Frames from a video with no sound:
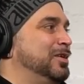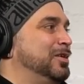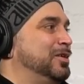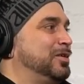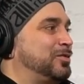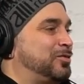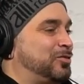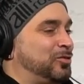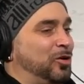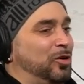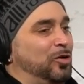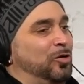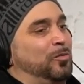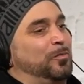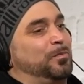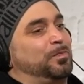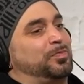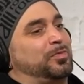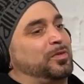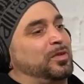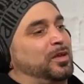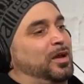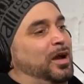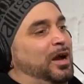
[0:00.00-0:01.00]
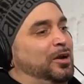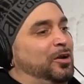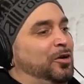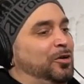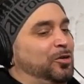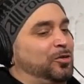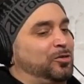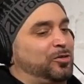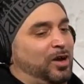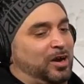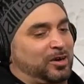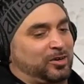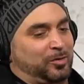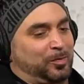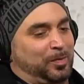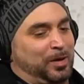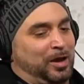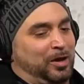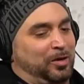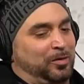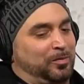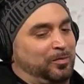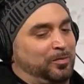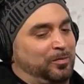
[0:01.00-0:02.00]
So I know you talked
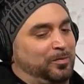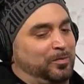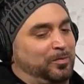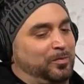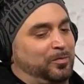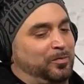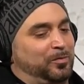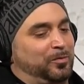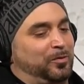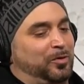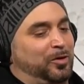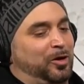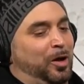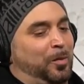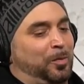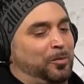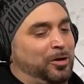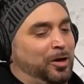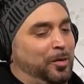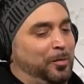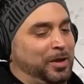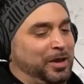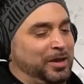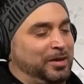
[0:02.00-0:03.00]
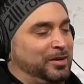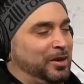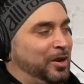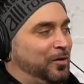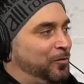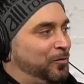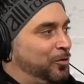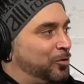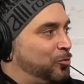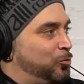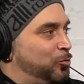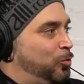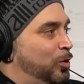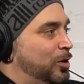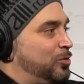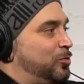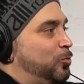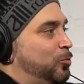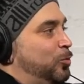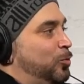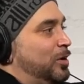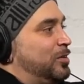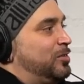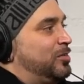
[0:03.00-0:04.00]
about upcoming endeavors.
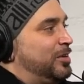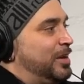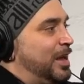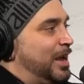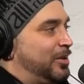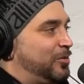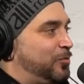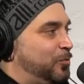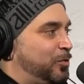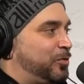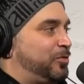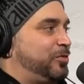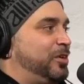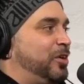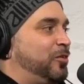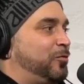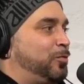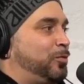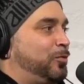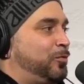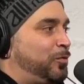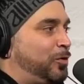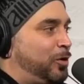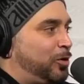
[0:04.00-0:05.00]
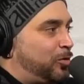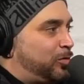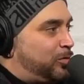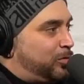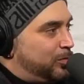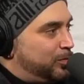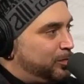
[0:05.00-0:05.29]
What's next for Self-Revolt?